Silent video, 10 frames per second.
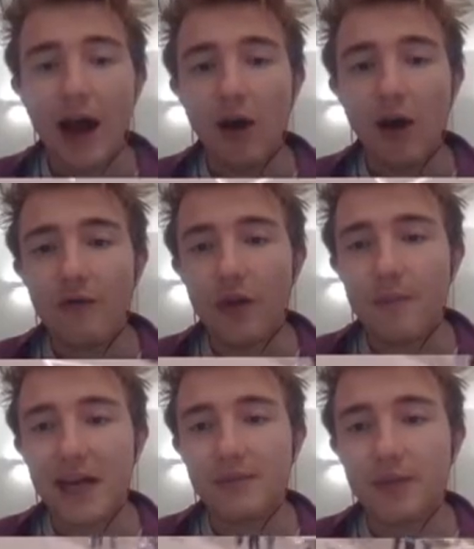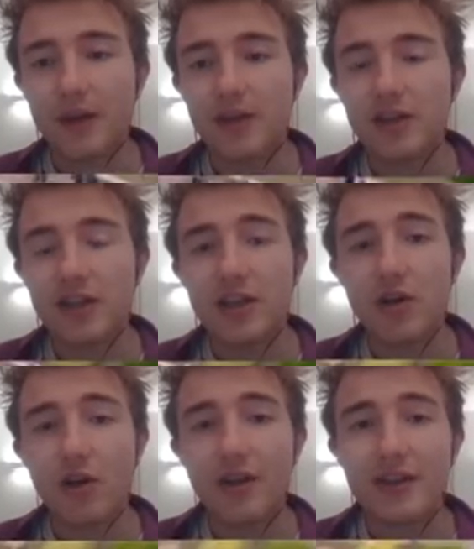and hope for the best, because, you
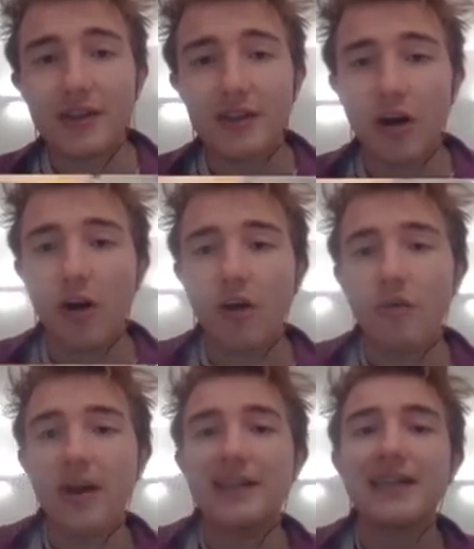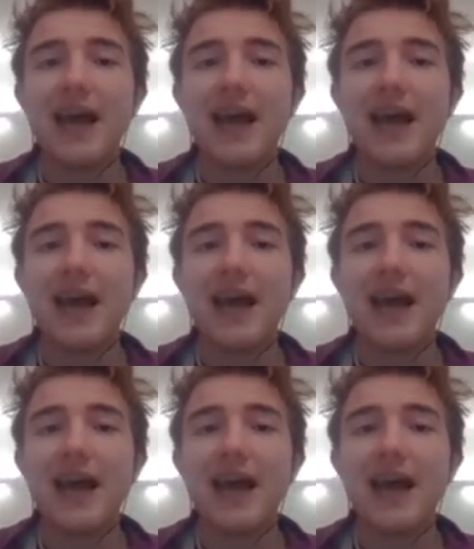know, this is a hard race,